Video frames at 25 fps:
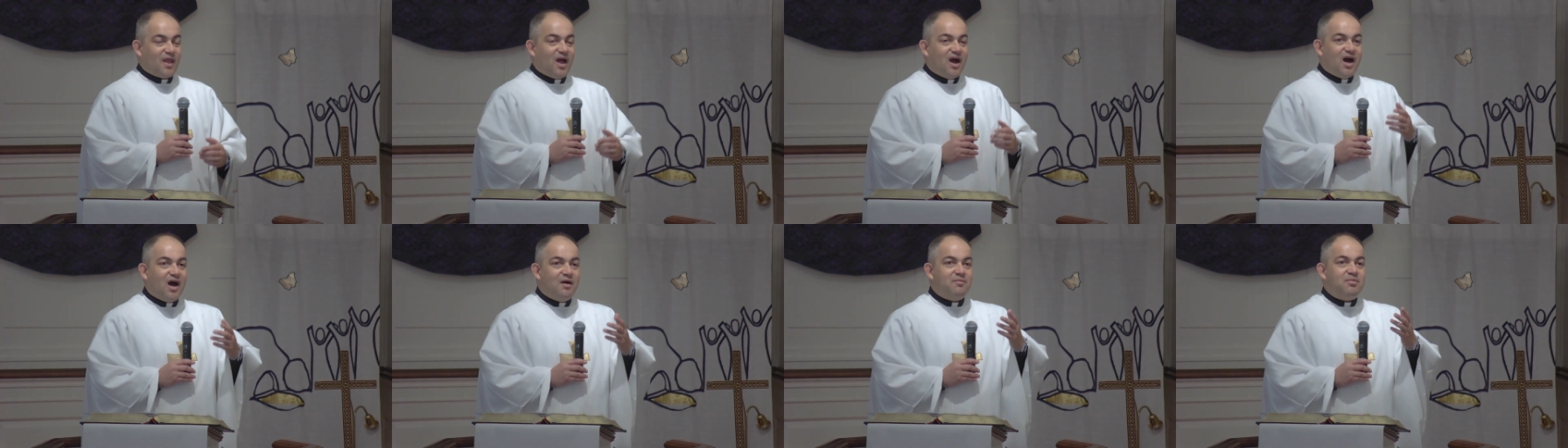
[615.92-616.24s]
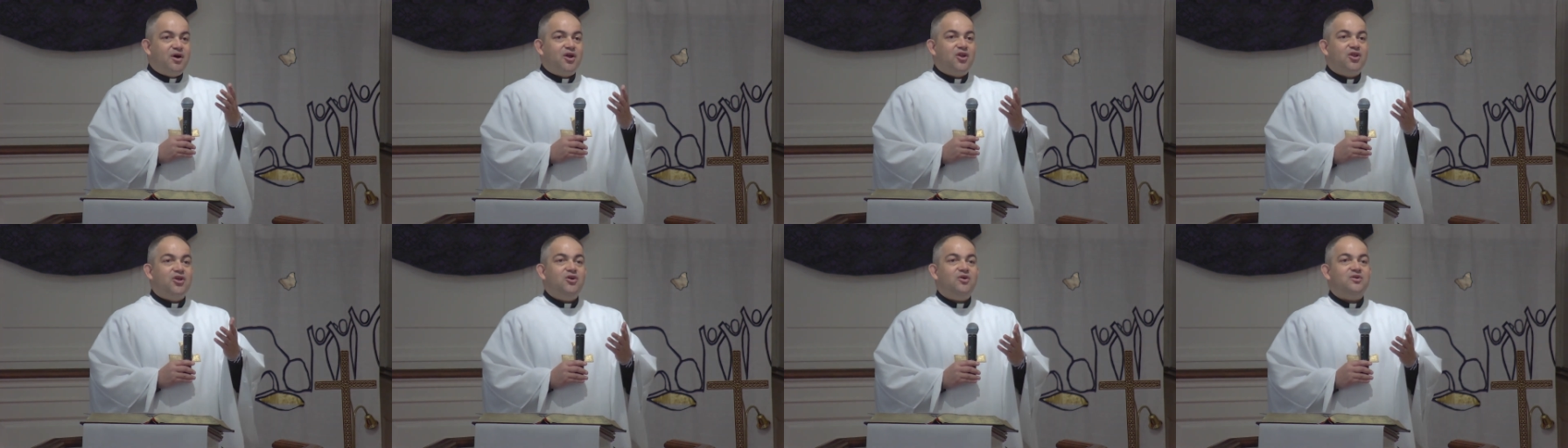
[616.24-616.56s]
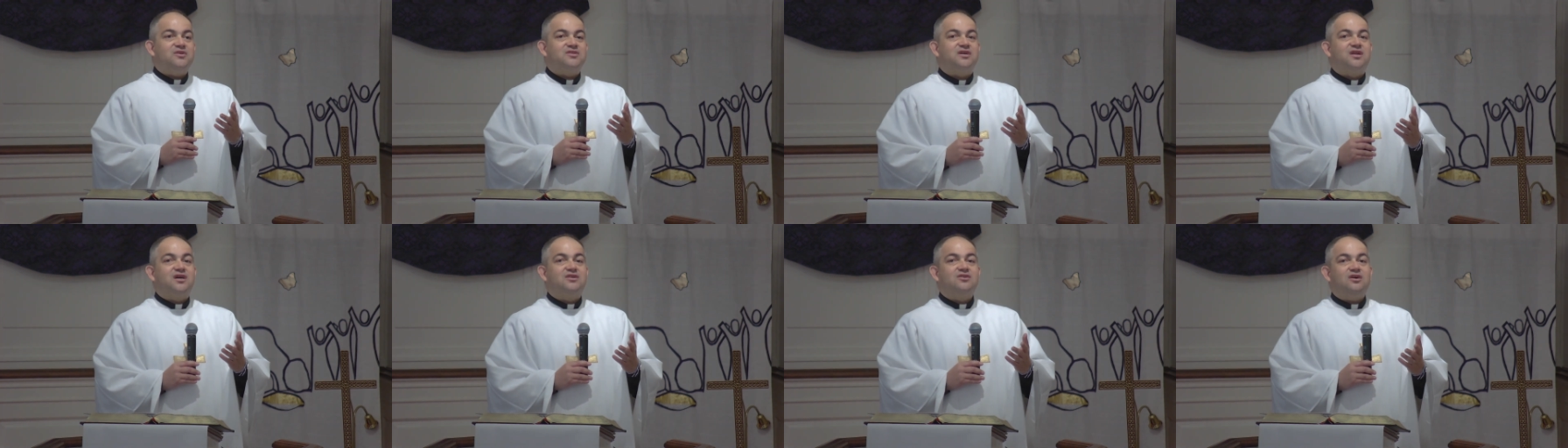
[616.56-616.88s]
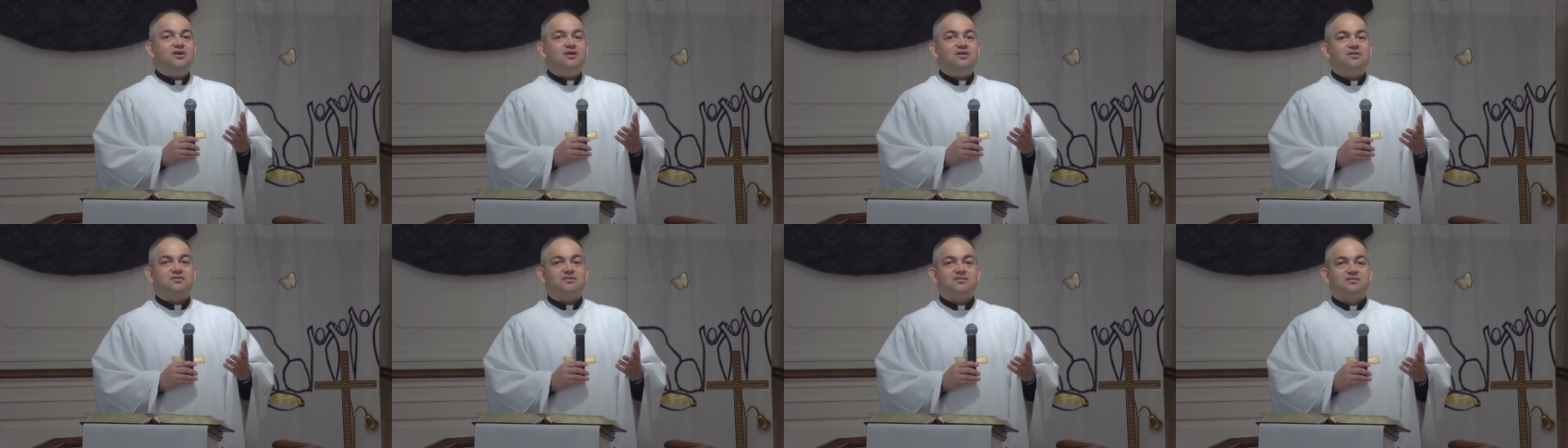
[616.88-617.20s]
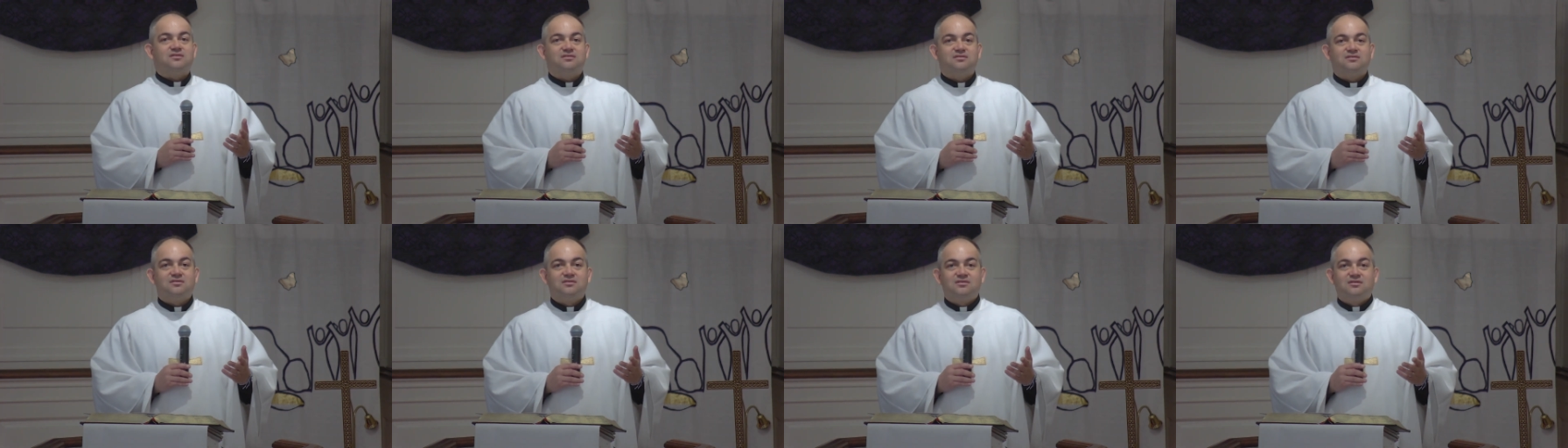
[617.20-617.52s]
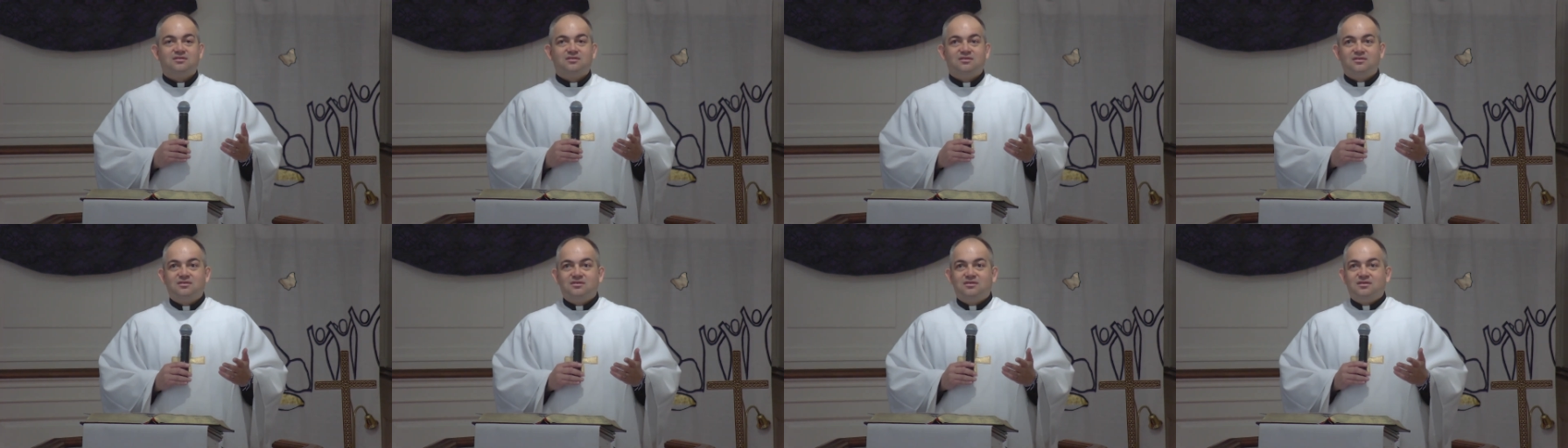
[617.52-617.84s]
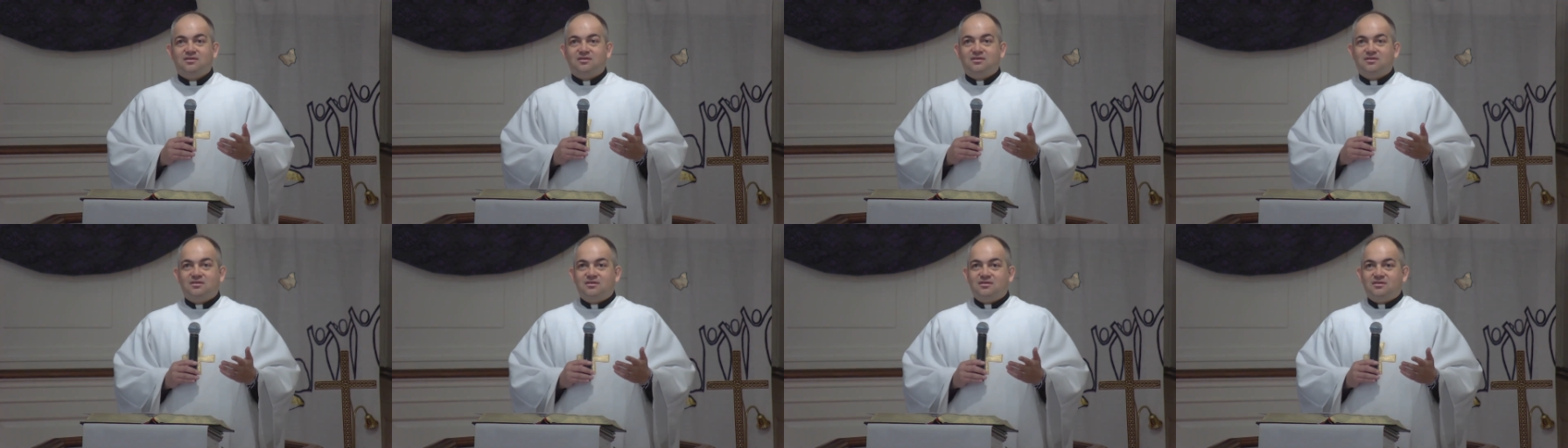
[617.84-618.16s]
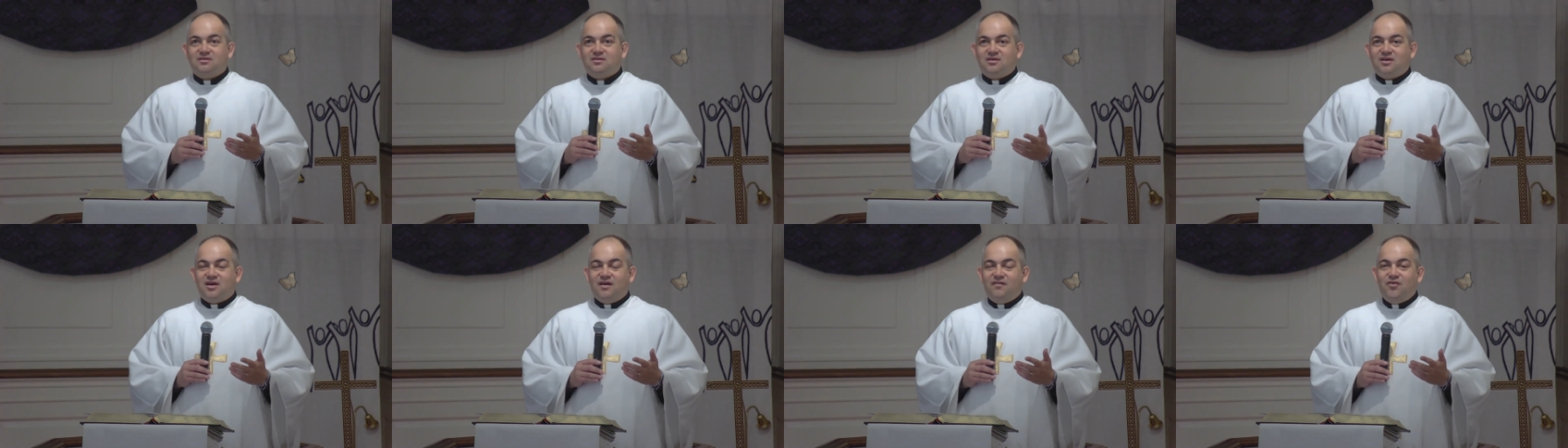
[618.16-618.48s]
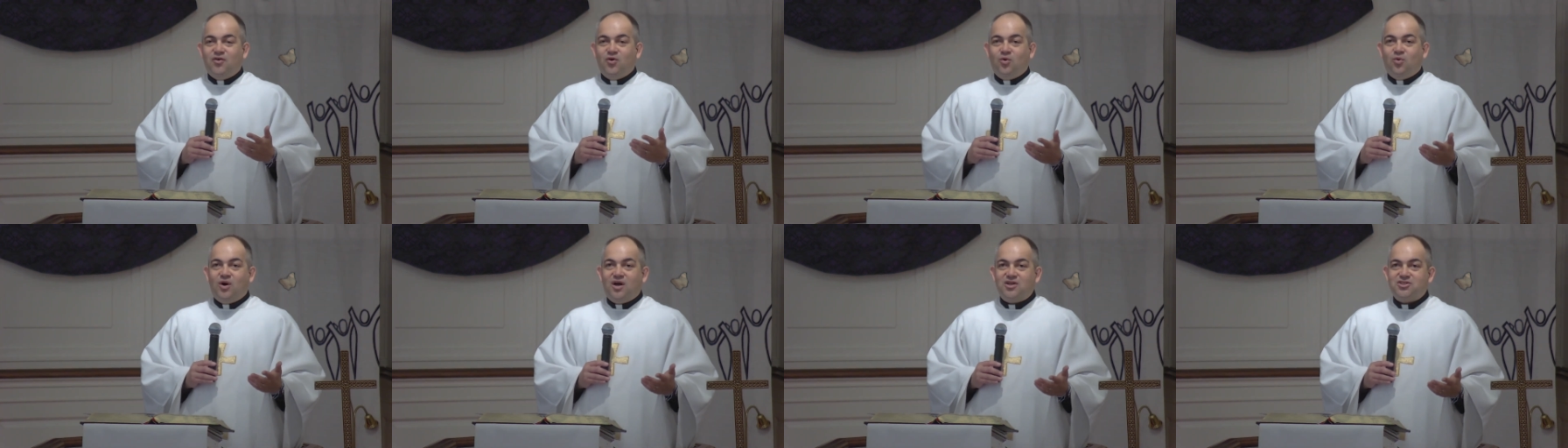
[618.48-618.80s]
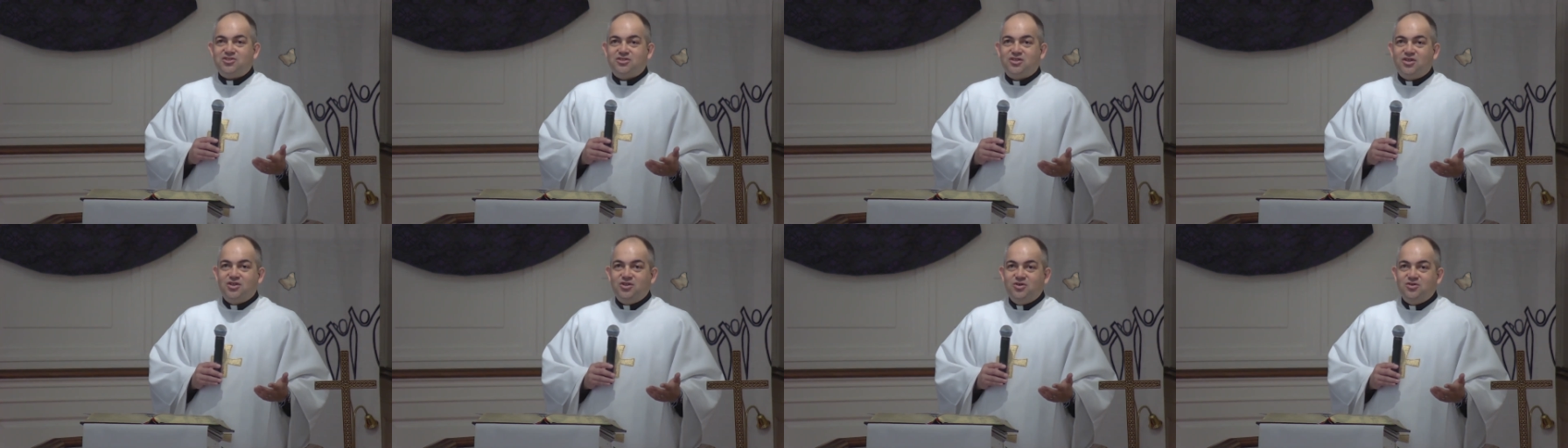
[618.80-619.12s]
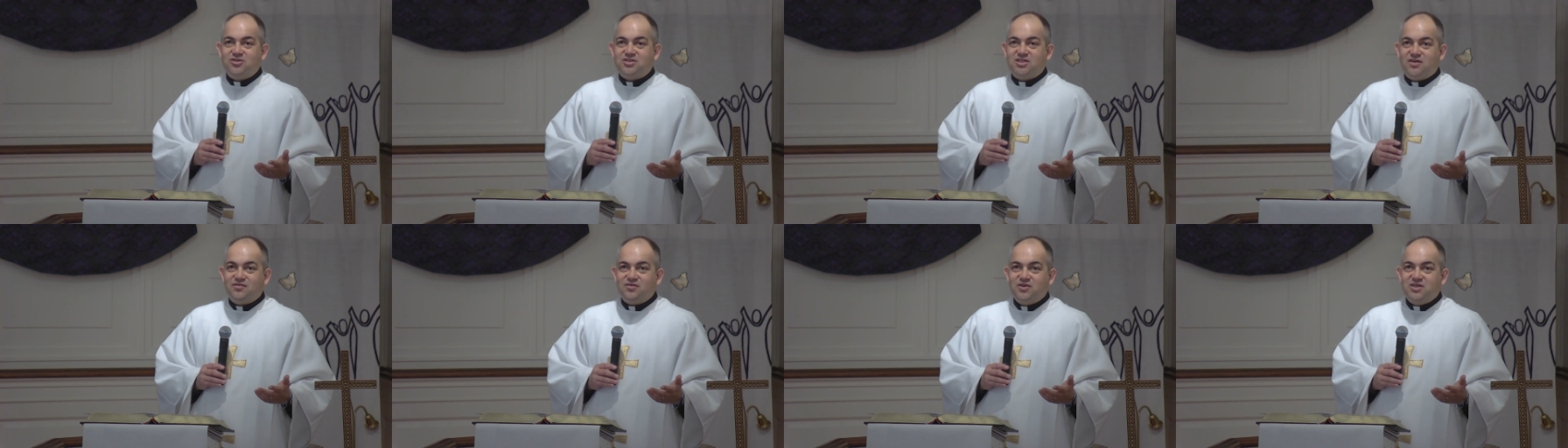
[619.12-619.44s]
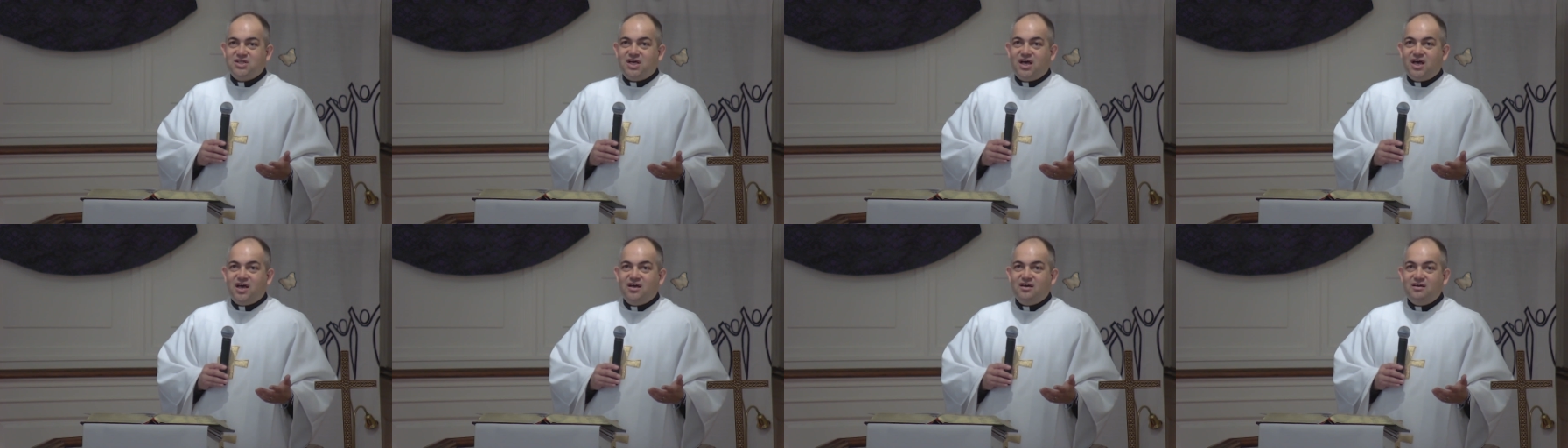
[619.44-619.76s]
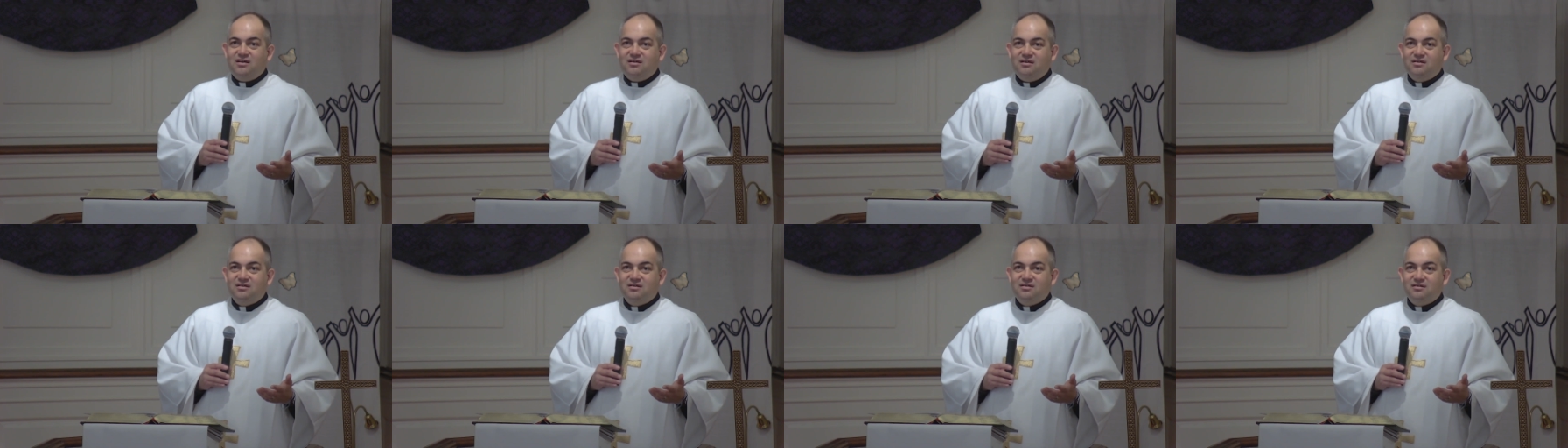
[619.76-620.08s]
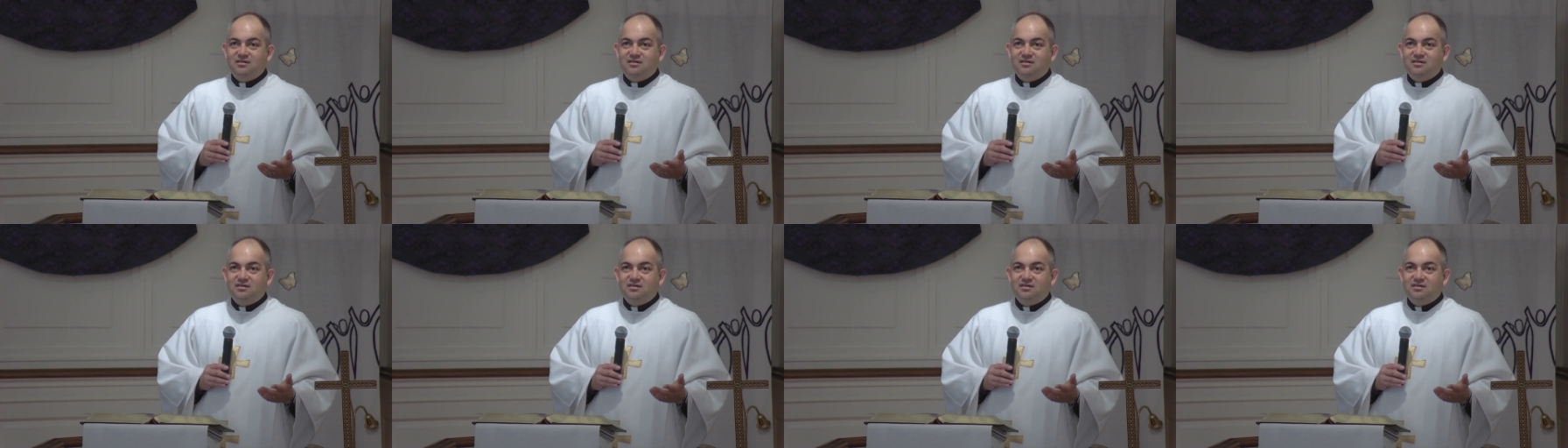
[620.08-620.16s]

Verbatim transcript: How about you as an adult? If you watch the news every day,